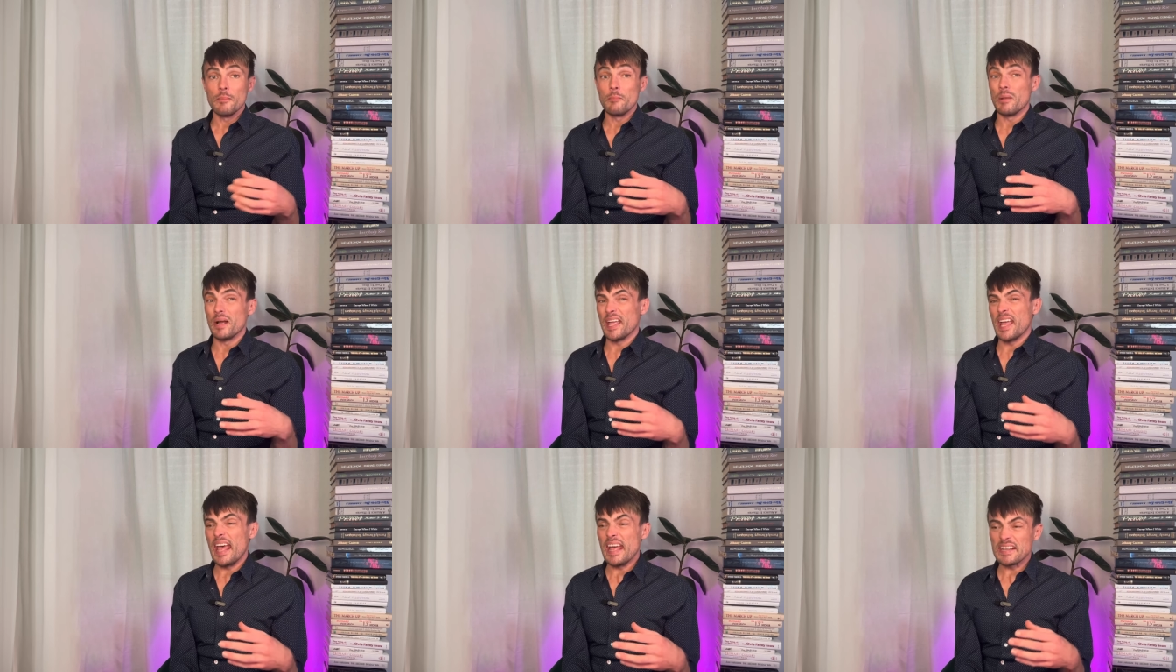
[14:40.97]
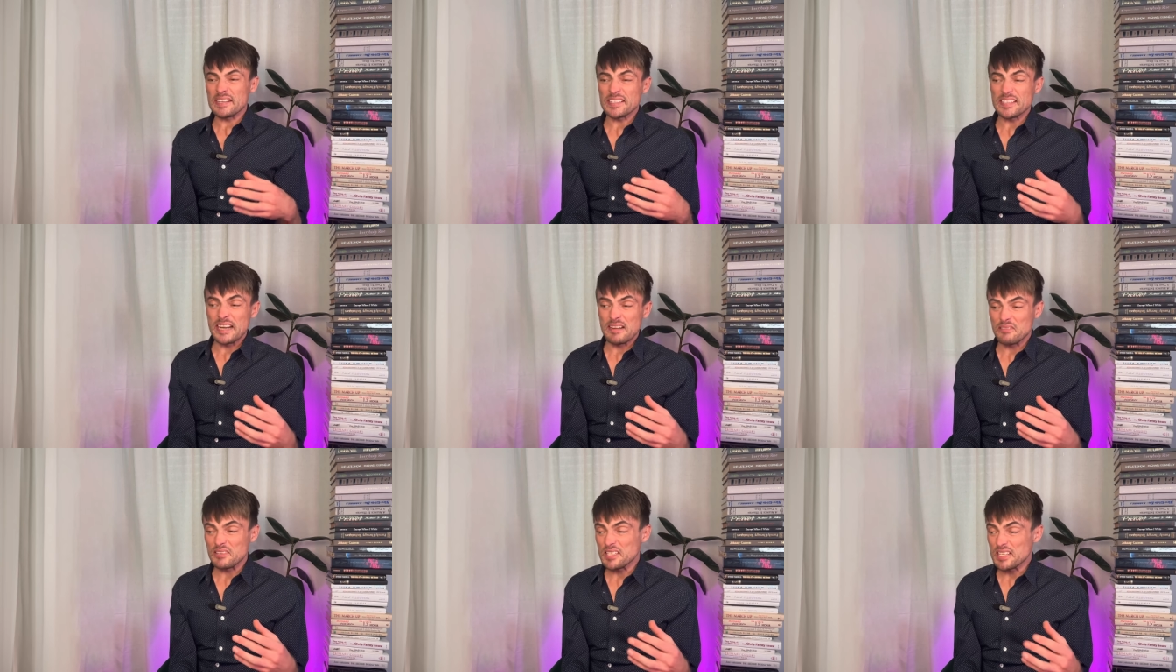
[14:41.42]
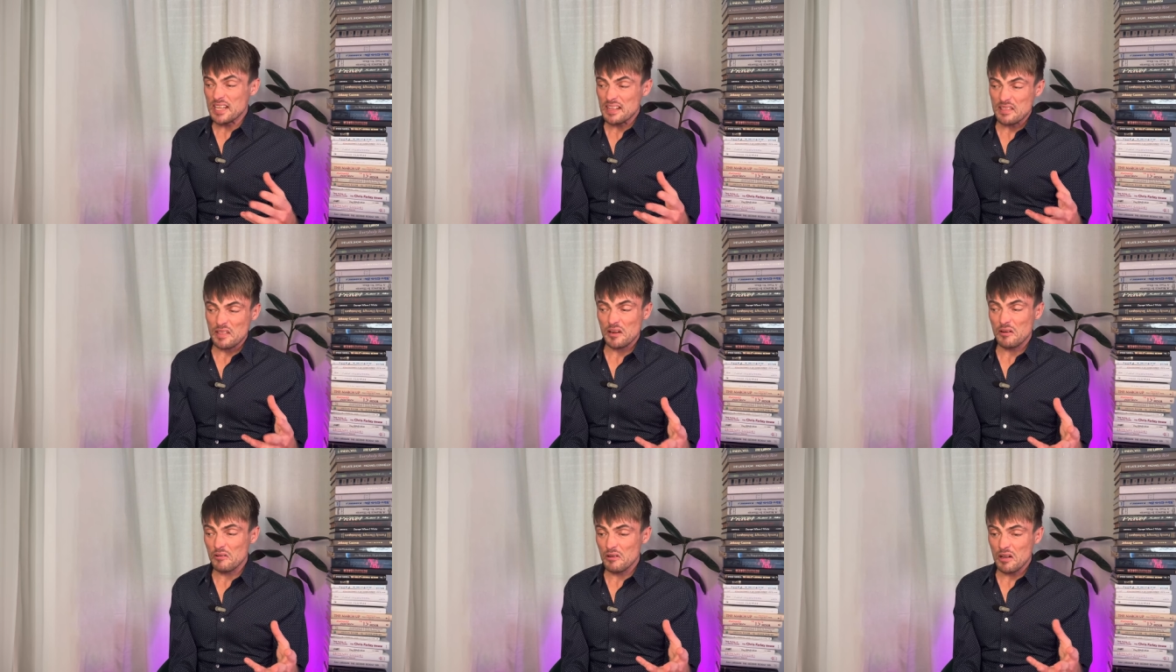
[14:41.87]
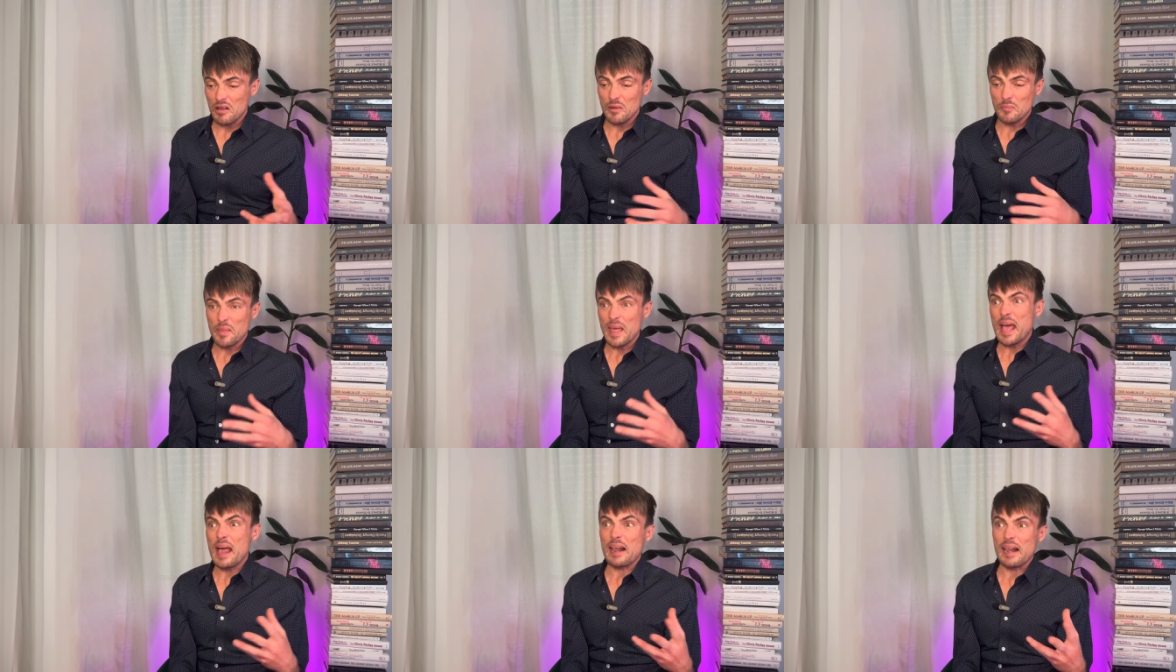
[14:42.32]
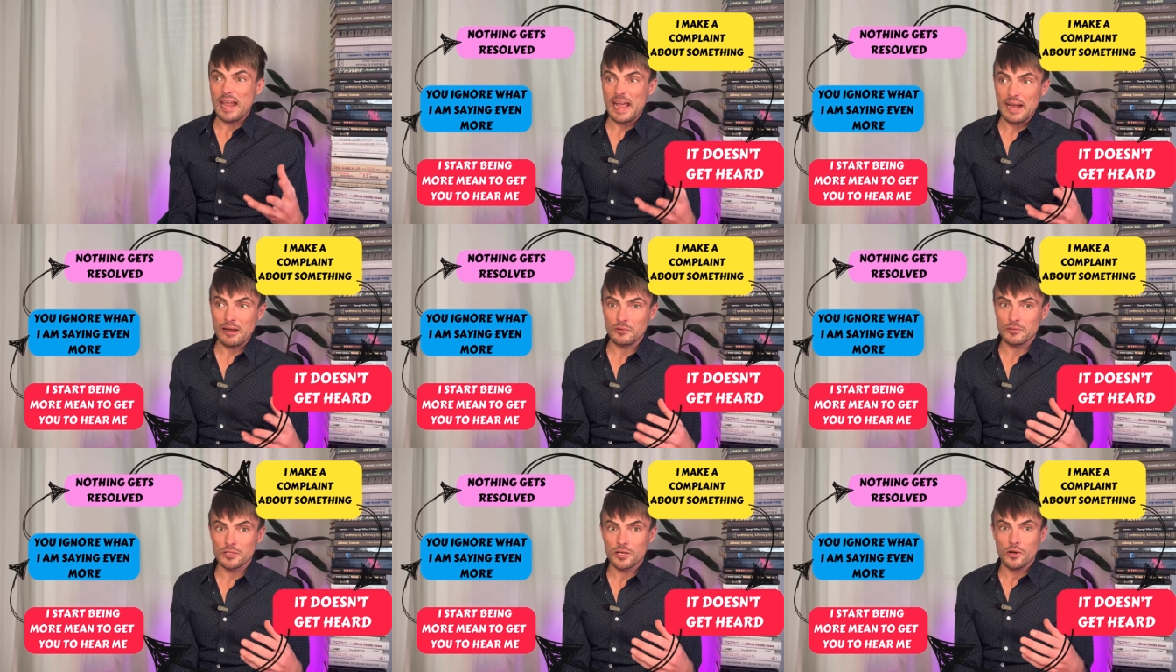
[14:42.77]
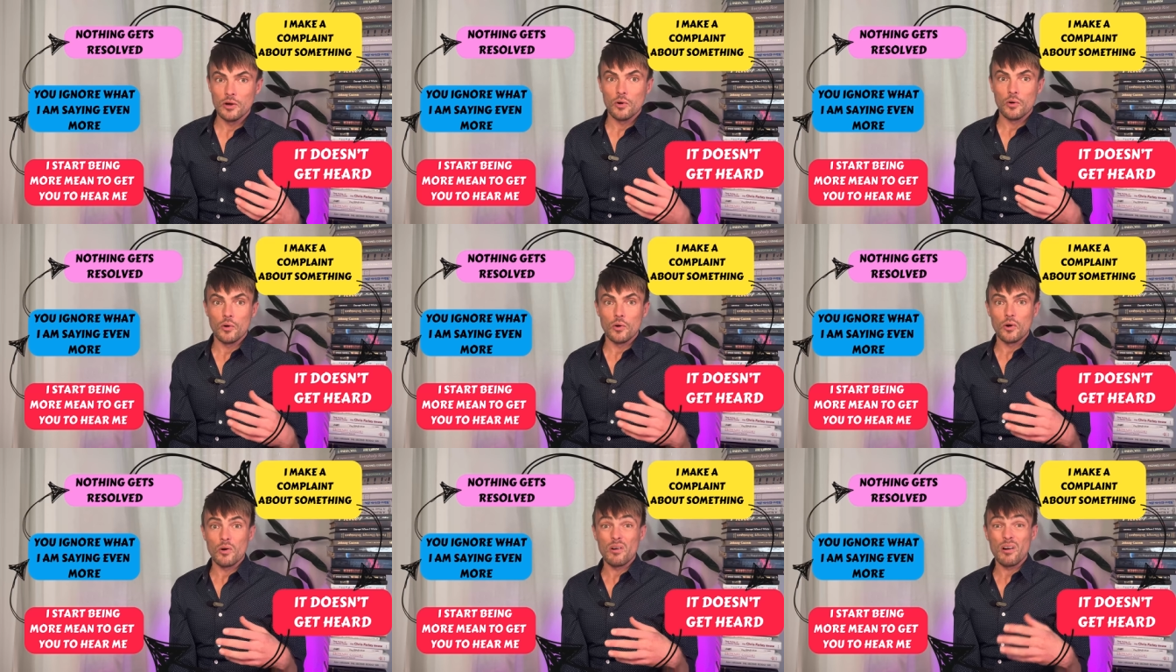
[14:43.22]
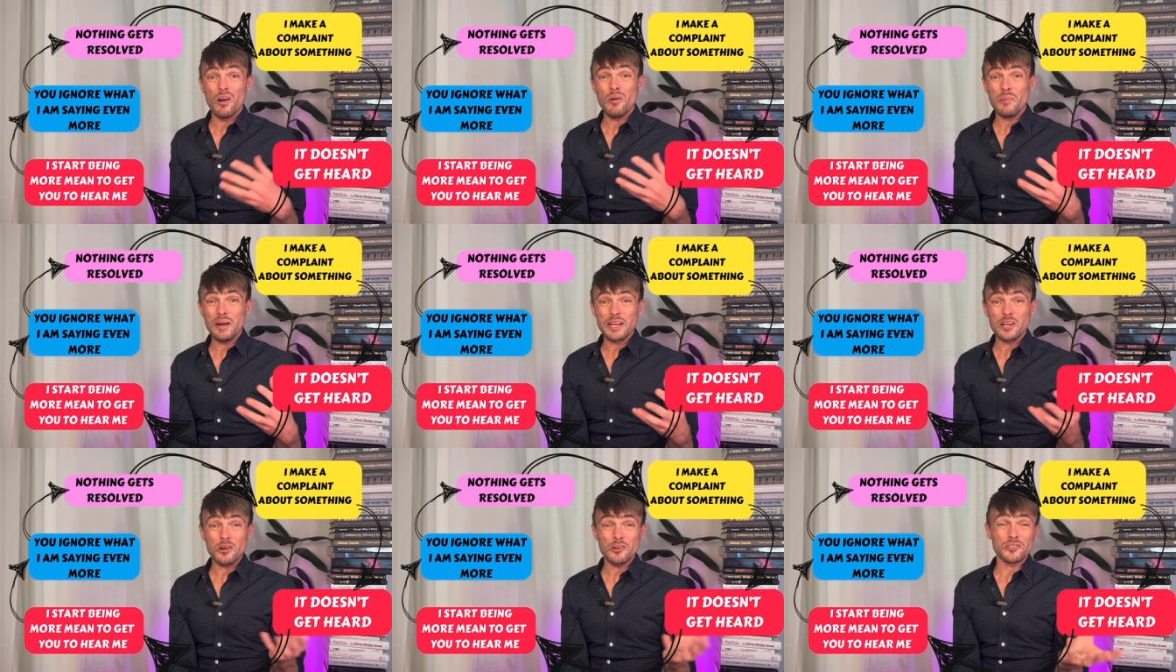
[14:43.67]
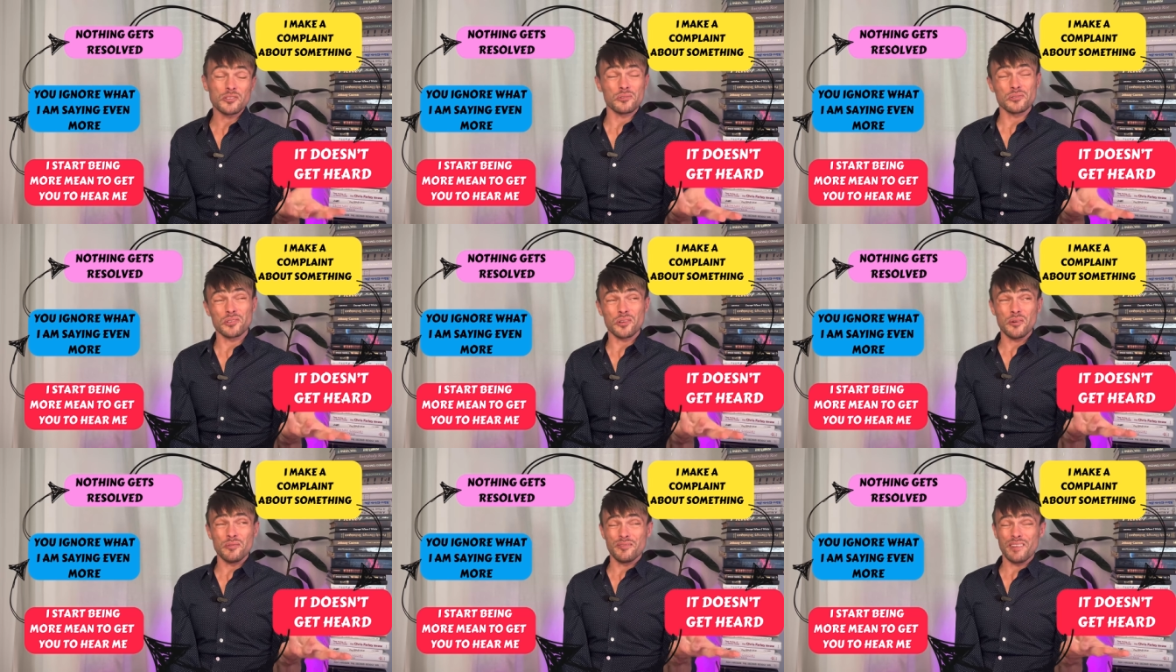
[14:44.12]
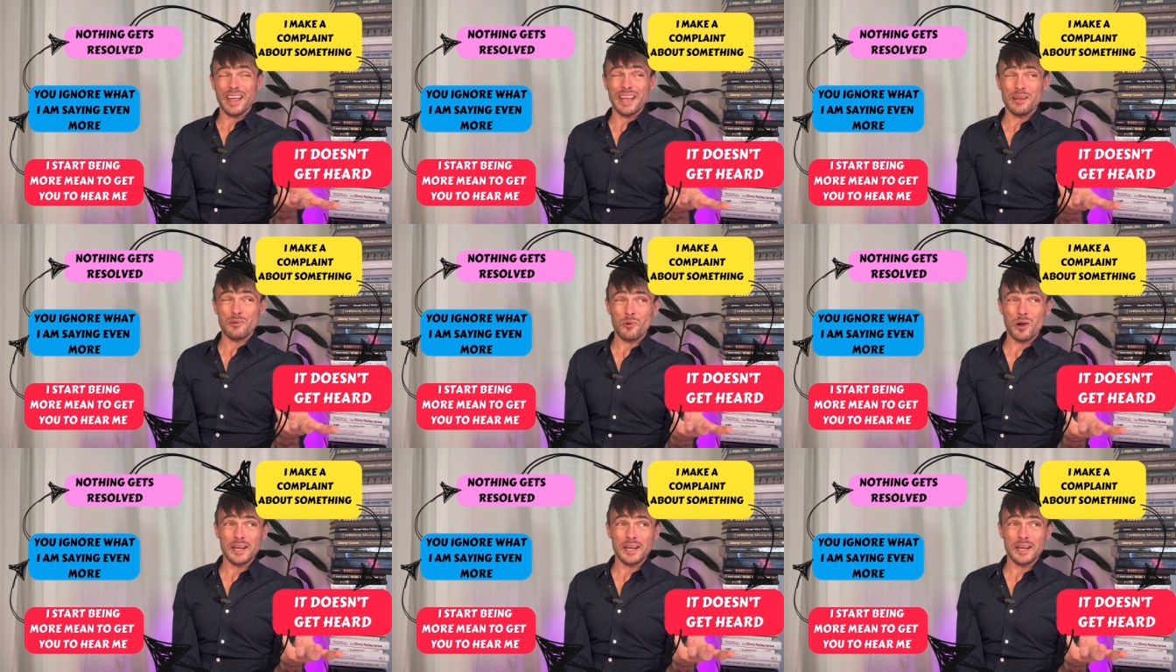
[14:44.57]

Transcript: my ex never set their alarm that loud, or, oh my God, you're so vain.